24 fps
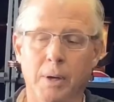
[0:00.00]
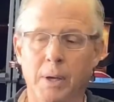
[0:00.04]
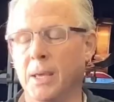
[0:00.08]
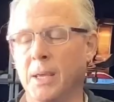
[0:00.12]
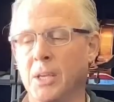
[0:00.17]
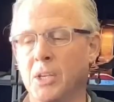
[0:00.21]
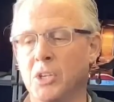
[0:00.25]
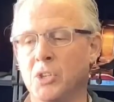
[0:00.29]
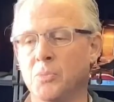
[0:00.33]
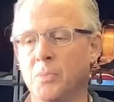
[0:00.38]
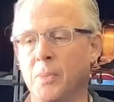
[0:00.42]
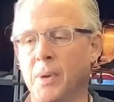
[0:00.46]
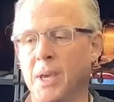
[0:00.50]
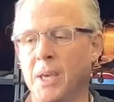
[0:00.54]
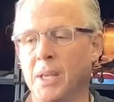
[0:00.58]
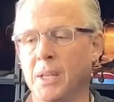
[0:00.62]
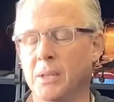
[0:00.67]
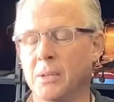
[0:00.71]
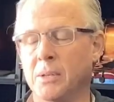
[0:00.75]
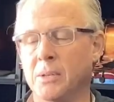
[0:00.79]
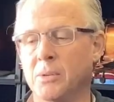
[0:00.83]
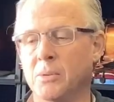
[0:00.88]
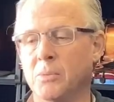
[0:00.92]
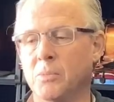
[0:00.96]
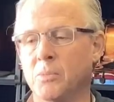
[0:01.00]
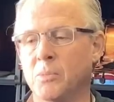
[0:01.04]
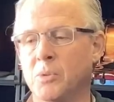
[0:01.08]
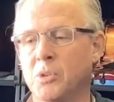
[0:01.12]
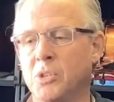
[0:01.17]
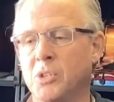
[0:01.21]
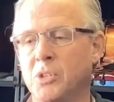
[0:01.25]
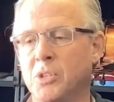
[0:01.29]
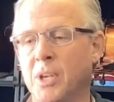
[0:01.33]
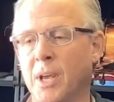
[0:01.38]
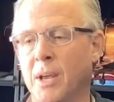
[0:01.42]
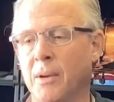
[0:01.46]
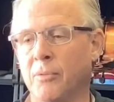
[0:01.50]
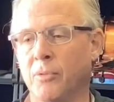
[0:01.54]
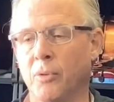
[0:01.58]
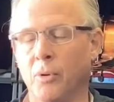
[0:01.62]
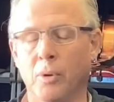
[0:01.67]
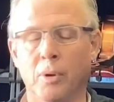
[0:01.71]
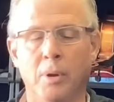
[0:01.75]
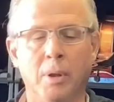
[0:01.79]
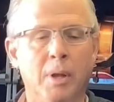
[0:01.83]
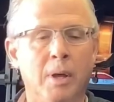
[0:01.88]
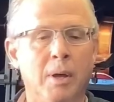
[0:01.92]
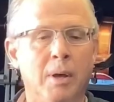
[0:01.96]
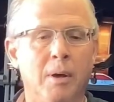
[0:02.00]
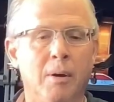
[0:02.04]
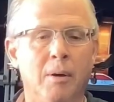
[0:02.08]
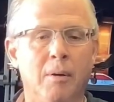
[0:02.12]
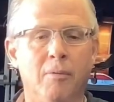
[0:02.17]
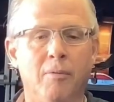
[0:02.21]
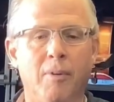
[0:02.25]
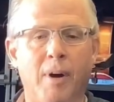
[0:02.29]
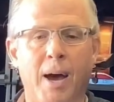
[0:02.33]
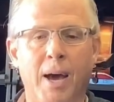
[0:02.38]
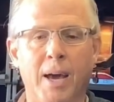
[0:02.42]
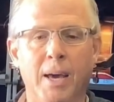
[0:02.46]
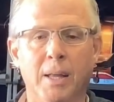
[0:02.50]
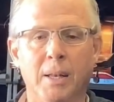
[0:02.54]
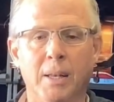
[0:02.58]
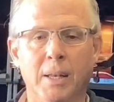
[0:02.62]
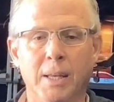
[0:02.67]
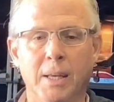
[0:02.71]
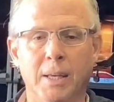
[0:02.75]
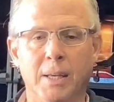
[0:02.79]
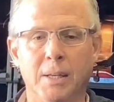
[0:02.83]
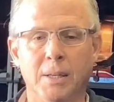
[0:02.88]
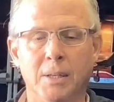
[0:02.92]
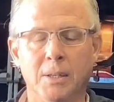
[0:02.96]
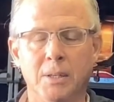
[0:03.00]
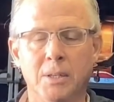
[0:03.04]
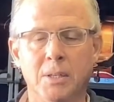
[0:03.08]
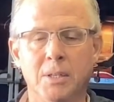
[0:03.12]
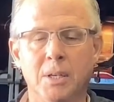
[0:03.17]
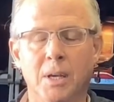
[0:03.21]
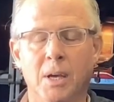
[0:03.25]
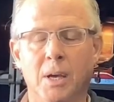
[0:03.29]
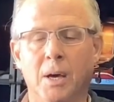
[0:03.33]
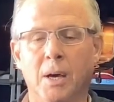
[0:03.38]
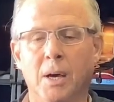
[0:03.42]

He's made several violins